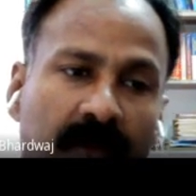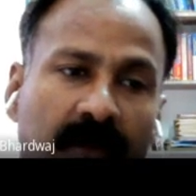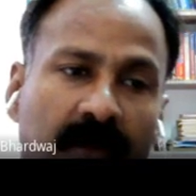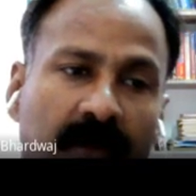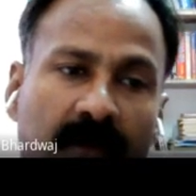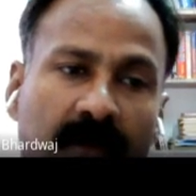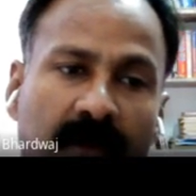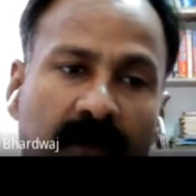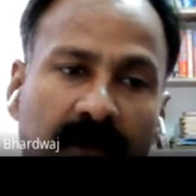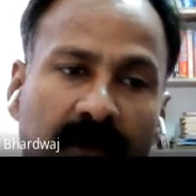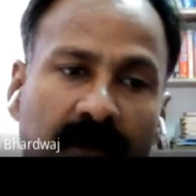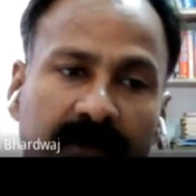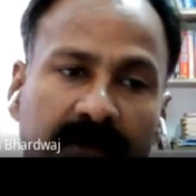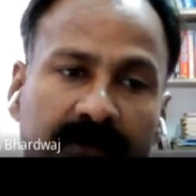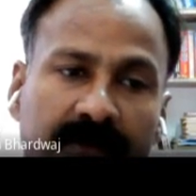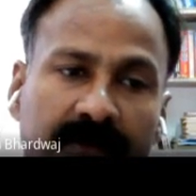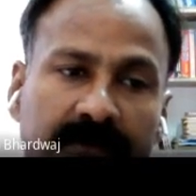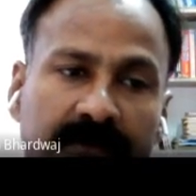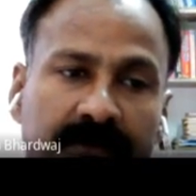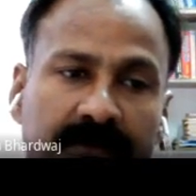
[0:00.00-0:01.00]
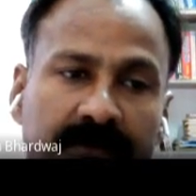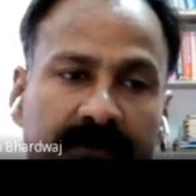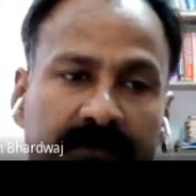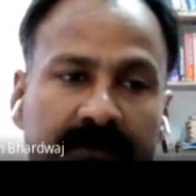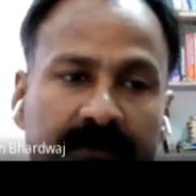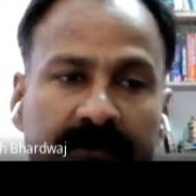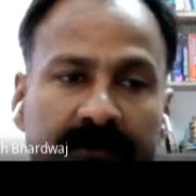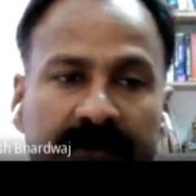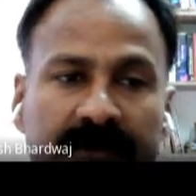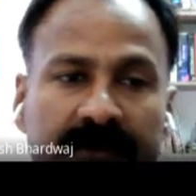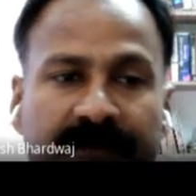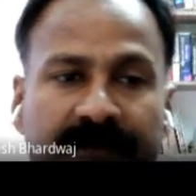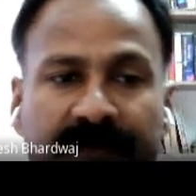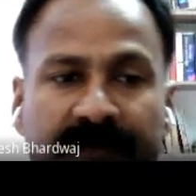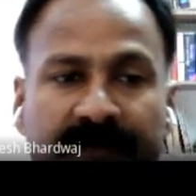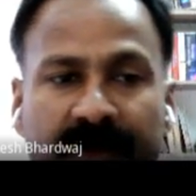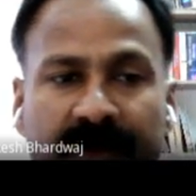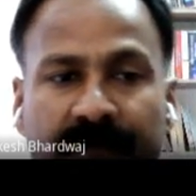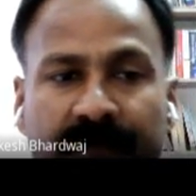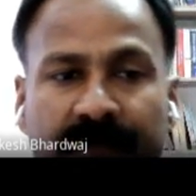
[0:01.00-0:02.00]
The
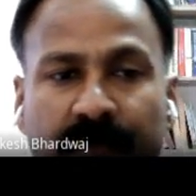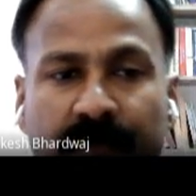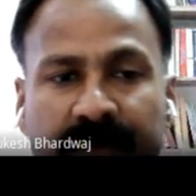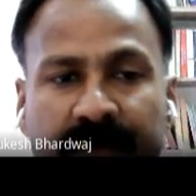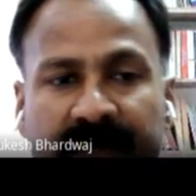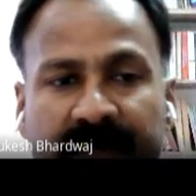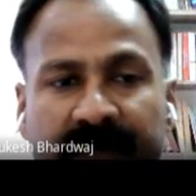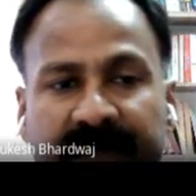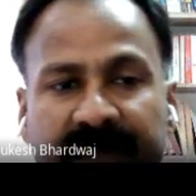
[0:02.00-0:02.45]
photoelectric